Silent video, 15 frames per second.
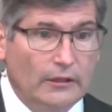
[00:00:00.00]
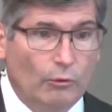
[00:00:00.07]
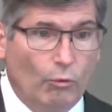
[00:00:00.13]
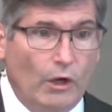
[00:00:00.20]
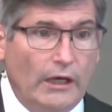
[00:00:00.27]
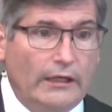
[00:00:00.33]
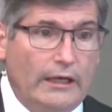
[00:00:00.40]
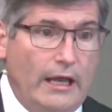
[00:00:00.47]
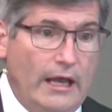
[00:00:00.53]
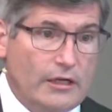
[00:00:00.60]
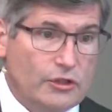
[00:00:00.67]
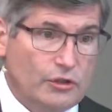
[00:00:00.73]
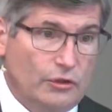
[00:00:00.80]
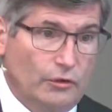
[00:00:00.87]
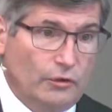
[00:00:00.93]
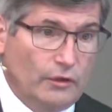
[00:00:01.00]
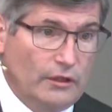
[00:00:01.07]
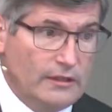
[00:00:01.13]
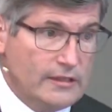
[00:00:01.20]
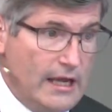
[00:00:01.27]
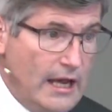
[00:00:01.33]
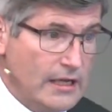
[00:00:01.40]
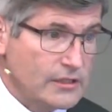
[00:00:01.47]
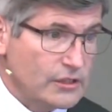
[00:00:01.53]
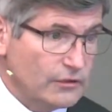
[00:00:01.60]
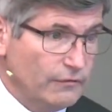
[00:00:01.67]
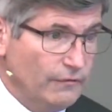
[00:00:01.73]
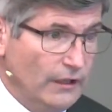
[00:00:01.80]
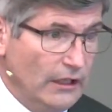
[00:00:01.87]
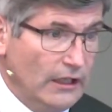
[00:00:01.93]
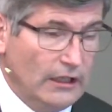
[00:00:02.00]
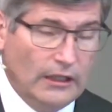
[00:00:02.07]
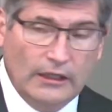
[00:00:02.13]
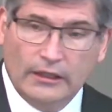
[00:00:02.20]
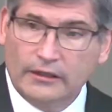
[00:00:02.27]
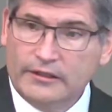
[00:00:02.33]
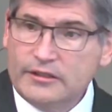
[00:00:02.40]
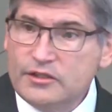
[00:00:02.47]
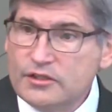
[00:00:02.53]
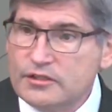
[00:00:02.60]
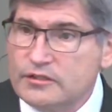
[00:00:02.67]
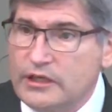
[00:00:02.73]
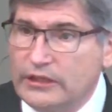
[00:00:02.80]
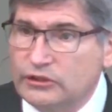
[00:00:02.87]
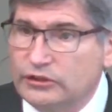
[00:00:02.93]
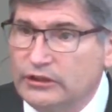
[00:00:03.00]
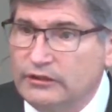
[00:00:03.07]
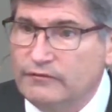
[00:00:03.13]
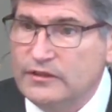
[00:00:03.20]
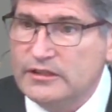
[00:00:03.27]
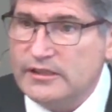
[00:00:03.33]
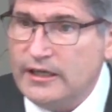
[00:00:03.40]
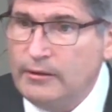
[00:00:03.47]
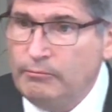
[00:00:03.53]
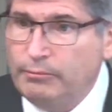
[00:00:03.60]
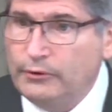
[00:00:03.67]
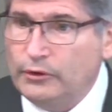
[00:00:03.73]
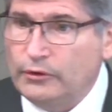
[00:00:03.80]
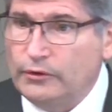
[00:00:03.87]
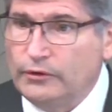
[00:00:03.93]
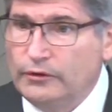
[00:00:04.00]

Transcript: What national catastrophe? The destruction of the temple.